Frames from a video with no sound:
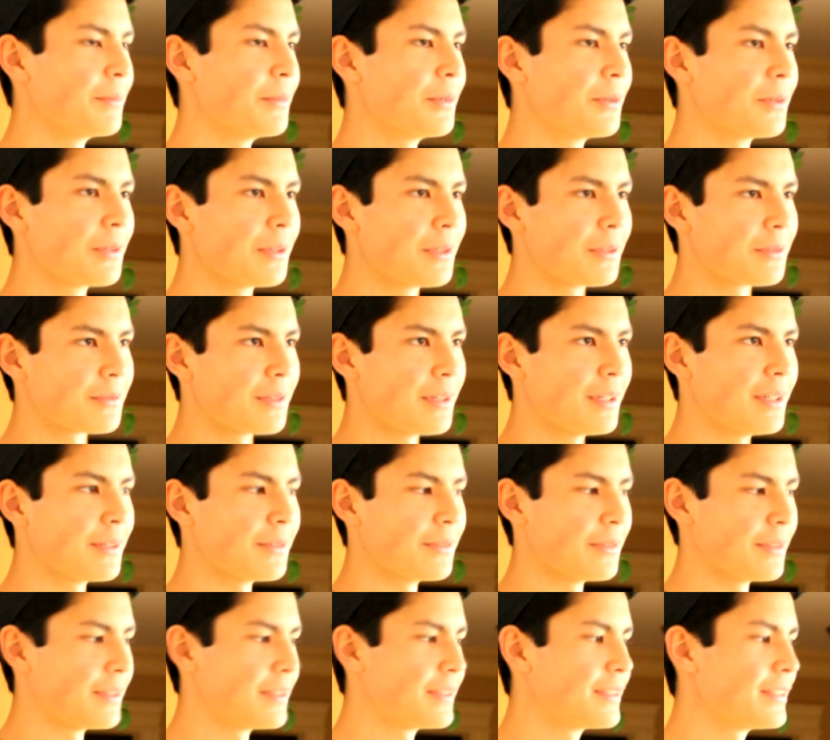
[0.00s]
morally wrong
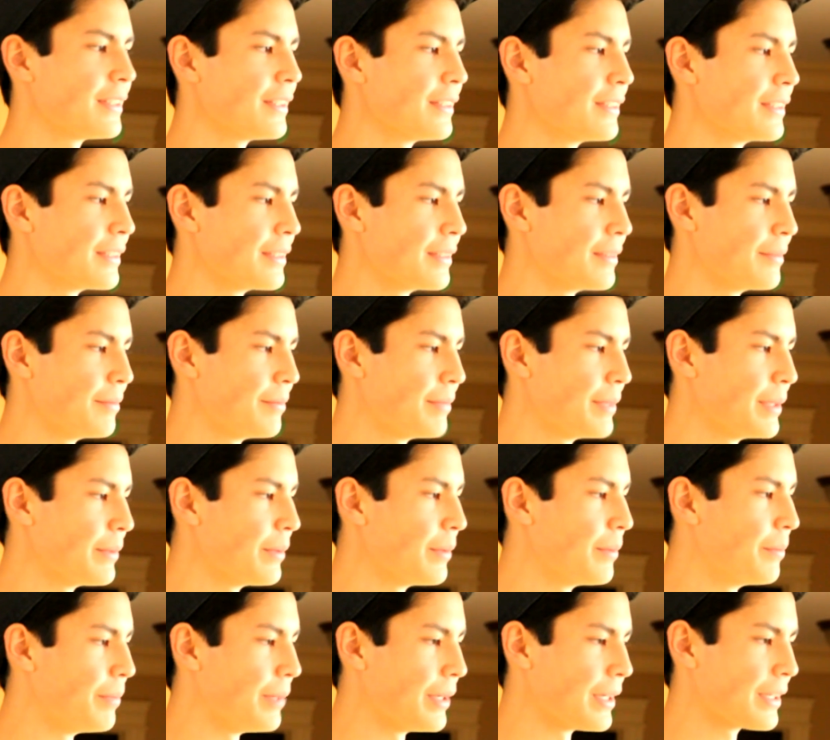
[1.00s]
with selling
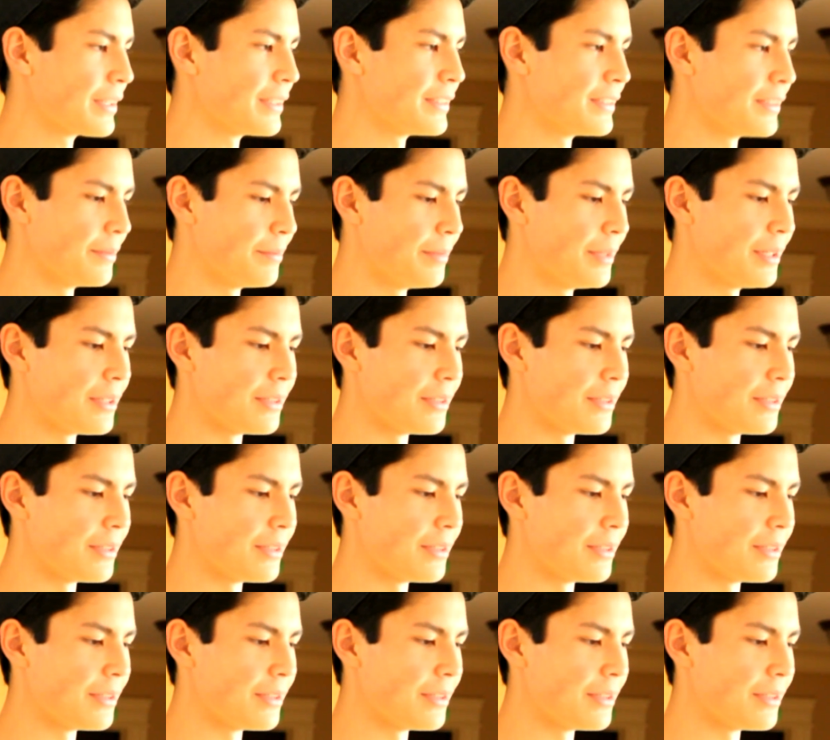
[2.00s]
people buckets of